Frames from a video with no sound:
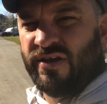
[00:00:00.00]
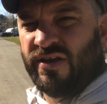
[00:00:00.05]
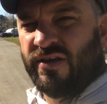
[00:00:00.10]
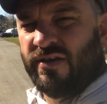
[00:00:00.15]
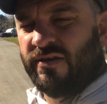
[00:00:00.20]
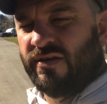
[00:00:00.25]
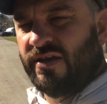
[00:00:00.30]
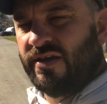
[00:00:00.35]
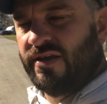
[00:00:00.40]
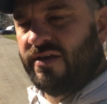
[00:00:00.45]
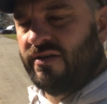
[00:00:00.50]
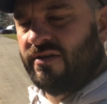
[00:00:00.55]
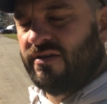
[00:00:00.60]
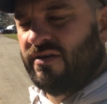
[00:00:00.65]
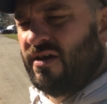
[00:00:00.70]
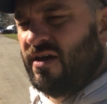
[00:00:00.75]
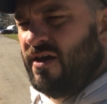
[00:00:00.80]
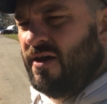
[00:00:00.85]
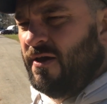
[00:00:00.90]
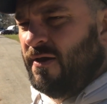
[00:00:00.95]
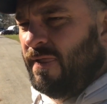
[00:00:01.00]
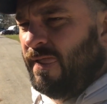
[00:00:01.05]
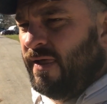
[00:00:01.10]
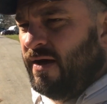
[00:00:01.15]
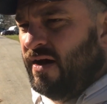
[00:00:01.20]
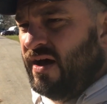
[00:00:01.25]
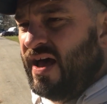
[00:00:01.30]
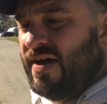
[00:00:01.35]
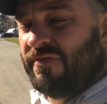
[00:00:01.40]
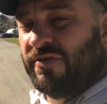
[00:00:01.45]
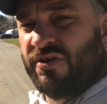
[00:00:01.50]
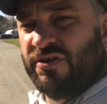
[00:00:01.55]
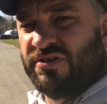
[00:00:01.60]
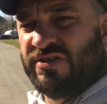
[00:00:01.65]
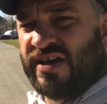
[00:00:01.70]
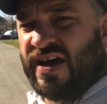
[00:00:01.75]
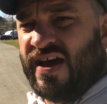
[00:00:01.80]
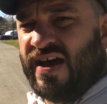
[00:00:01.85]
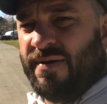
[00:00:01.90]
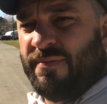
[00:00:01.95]
and have a good
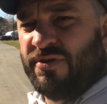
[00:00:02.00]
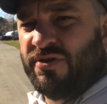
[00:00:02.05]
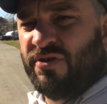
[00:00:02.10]
time.